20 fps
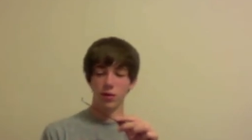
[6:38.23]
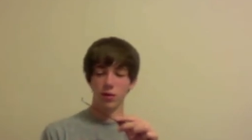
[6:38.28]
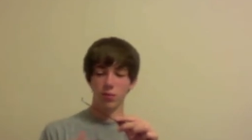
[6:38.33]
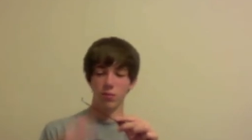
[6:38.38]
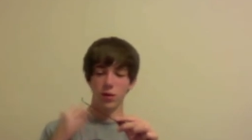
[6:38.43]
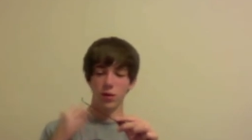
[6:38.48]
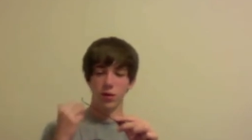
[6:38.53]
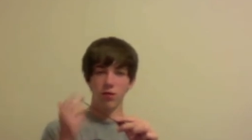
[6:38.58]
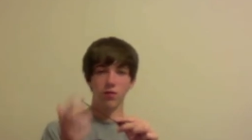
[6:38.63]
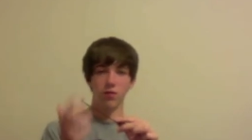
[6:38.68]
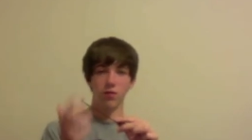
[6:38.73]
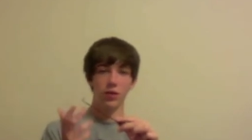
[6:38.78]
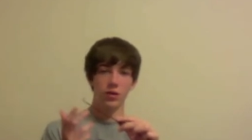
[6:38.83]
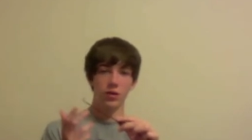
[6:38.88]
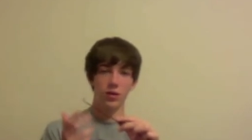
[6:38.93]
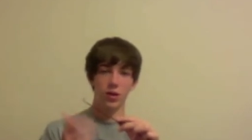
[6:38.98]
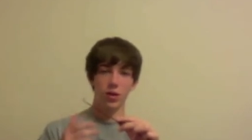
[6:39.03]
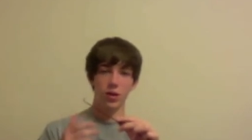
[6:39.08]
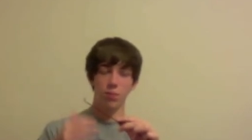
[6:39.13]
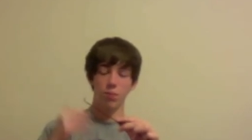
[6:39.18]
make it
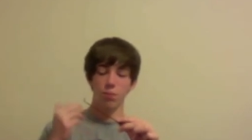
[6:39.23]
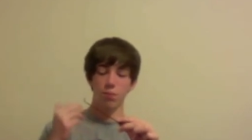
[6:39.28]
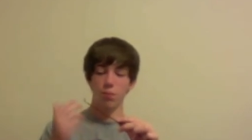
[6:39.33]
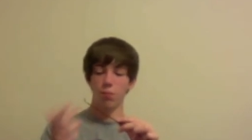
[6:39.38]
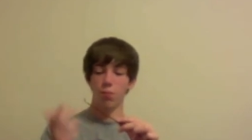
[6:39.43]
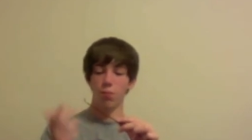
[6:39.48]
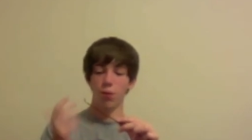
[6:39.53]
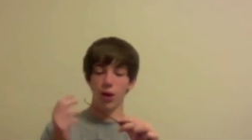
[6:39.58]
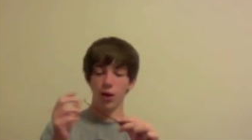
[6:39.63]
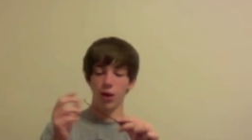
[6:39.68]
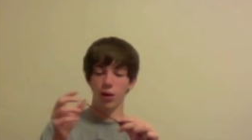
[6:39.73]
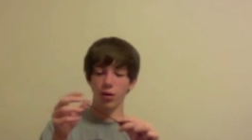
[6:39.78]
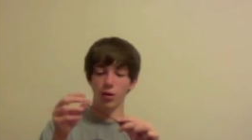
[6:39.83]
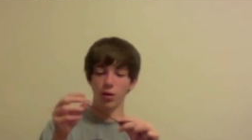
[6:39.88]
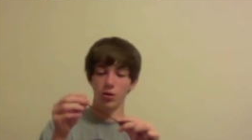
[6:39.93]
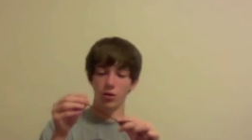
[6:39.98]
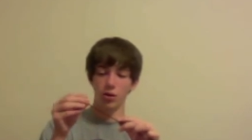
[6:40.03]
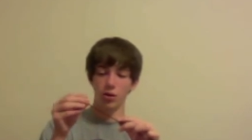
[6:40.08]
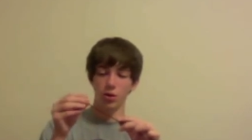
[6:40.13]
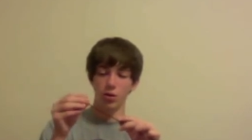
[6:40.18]
fixed up, brand good
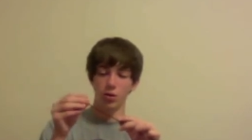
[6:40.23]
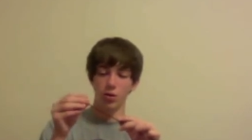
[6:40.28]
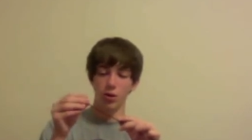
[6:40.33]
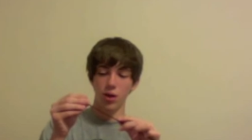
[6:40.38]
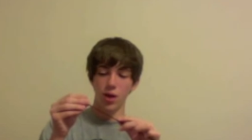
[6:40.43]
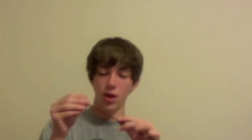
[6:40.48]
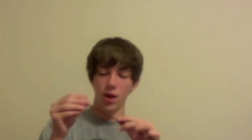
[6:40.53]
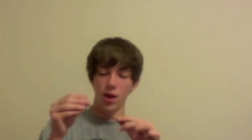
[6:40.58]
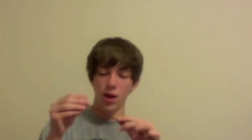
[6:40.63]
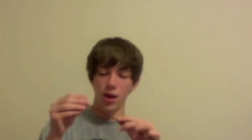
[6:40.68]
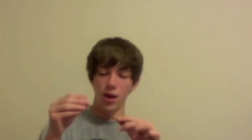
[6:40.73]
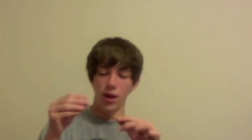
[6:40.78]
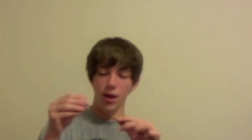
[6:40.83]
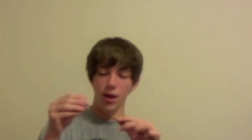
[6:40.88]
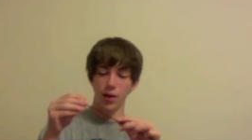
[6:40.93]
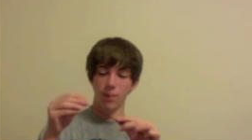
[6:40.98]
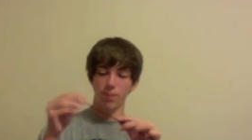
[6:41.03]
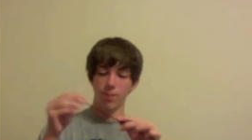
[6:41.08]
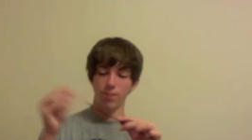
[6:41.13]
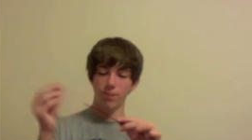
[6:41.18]
as new,
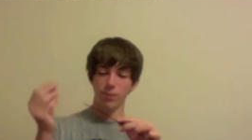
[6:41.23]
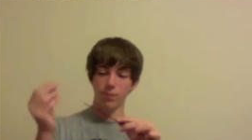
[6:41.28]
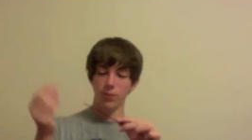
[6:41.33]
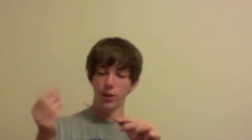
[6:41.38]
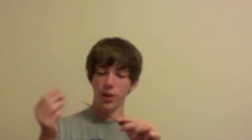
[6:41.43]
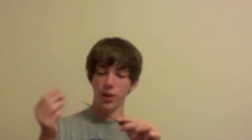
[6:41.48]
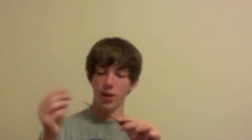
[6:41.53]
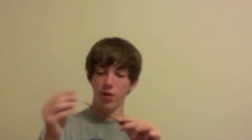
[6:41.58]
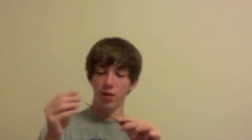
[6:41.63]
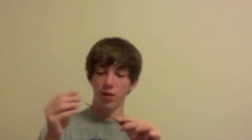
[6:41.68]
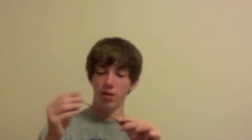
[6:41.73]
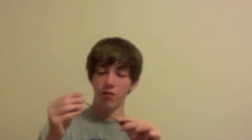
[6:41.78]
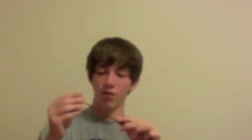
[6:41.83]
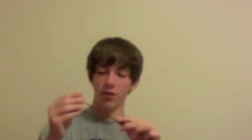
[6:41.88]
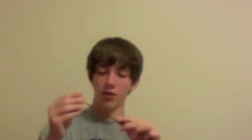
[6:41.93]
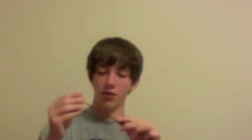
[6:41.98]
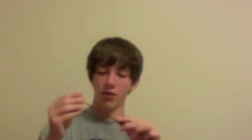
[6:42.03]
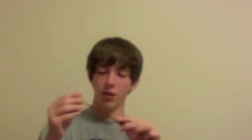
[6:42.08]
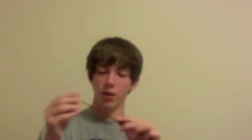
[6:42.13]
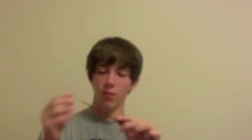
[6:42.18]
and they're going to
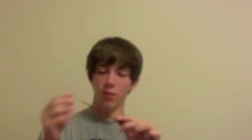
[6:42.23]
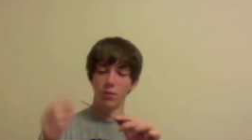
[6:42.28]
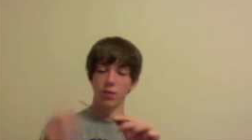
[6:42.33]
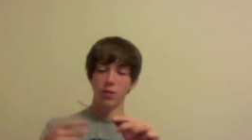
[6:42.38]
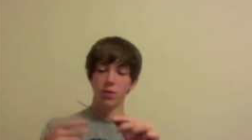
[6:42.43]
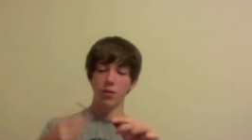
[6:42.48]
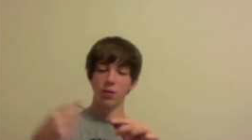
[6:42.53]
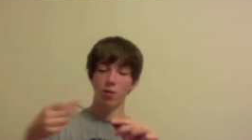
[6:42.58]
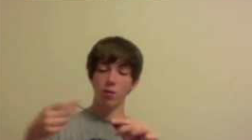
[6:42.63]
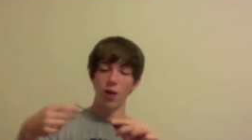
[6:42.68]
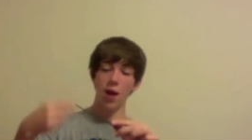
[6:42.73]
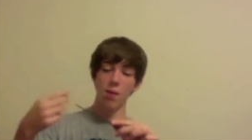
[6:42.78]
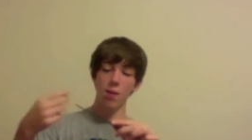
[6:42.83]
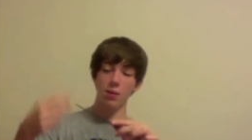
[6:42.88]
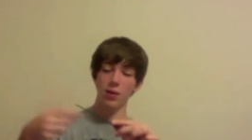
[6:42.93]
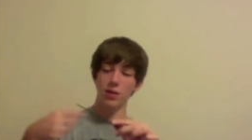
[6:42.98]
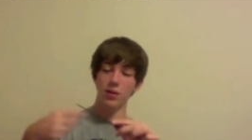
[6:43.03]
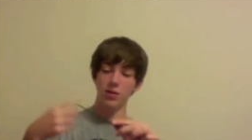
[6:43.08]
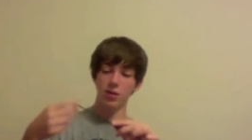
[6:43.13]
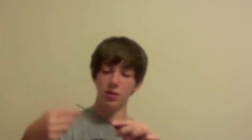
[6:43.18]
fix it up. The
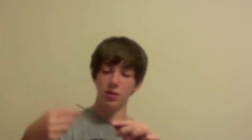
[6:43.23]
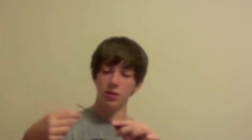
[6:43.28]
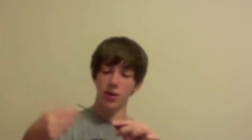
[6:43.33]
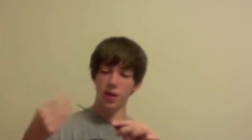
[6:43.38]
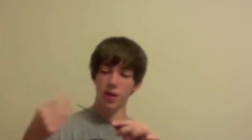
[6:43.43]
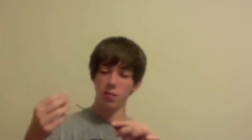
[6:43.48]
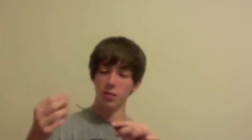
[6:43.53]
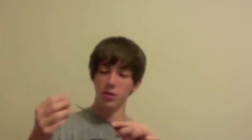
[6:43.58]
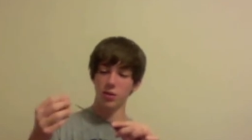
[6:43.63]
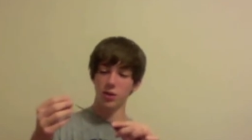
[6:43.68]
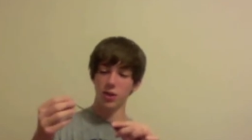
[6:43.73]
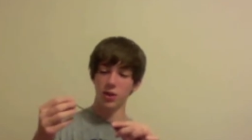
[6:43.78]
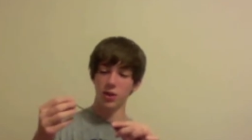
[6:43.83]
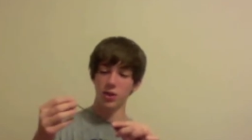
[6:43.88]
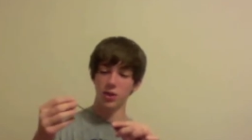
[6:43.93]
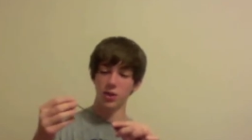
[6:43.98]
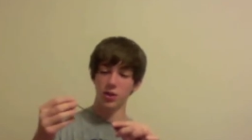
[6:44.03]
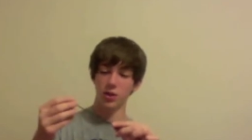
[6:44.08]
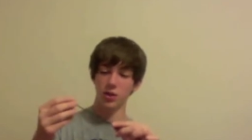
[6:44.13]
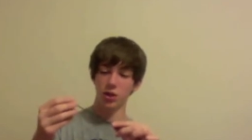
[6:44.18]
wrapping isn't damaged,
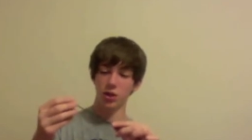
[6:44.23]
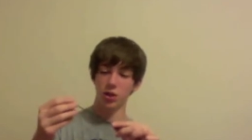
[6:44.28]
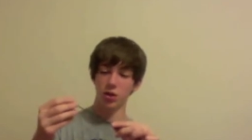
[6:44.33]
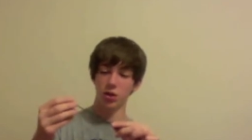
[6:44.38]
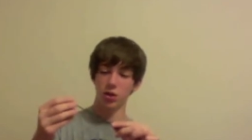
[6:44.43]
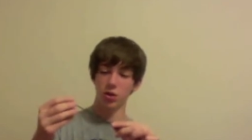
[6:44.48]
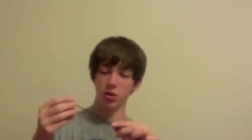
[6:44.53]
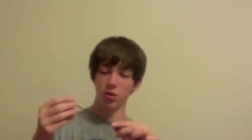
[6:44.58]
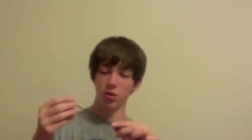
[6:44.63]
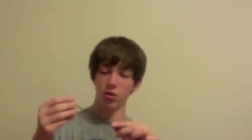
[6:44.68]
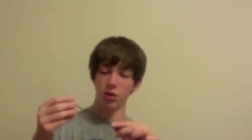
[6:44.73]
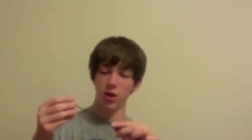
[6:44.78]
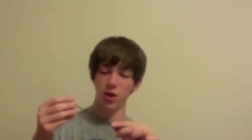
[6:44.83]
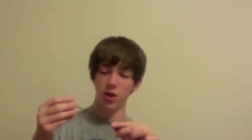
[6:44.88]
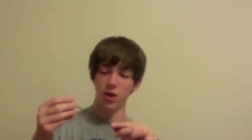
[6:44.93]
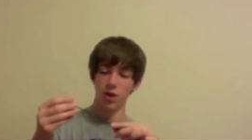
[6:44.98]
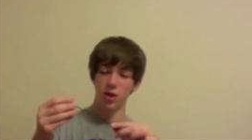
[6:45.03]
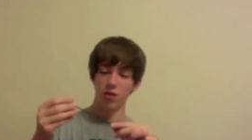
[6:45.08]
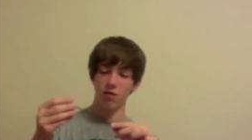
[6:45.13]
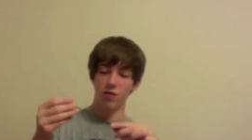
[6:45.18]
it's just the glue
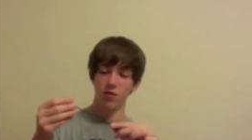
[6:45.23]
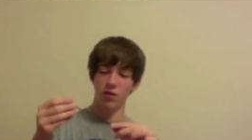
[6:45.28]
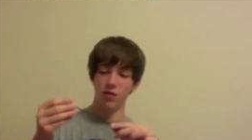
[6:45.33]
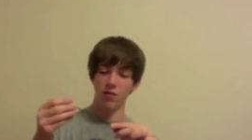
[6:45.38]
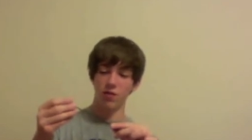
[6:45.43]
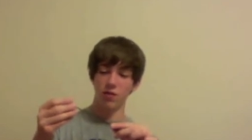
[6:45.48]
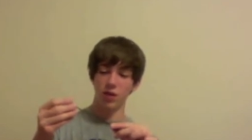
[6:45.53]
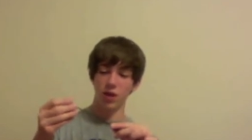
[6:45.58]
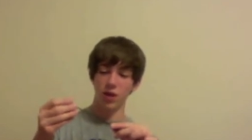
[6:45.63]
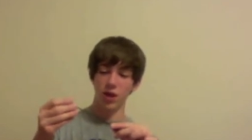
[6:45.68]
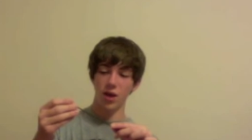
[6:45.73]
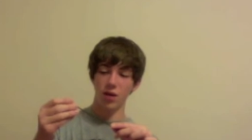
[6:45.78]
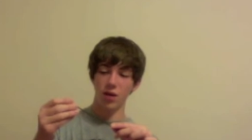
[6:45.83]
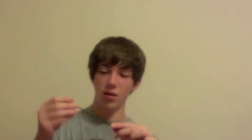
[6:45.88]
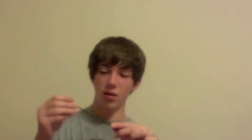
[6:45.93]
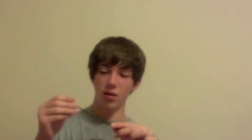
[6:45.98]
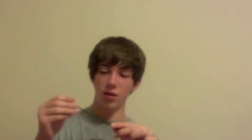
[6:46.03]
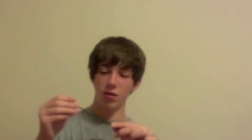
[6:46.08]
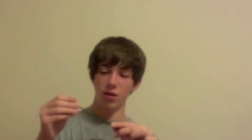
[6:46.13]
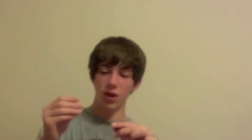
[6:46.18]
that fits the
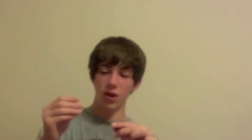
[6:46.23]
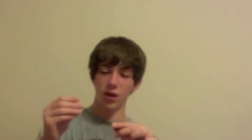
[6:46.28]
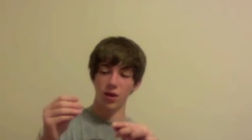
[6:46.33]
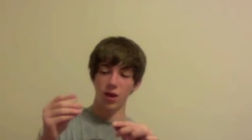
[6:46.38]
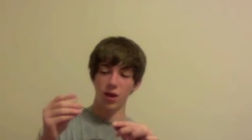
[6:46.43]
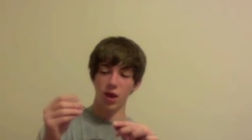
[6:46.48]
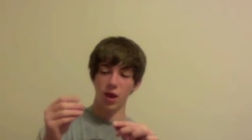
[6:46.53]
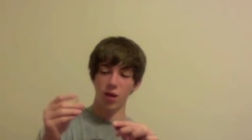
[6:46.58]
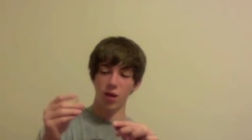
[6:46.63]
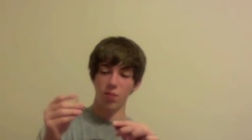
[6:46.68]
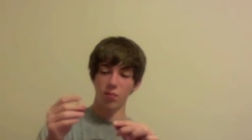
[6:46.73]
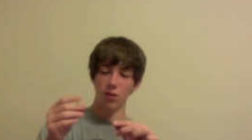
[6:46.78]
end of that cap.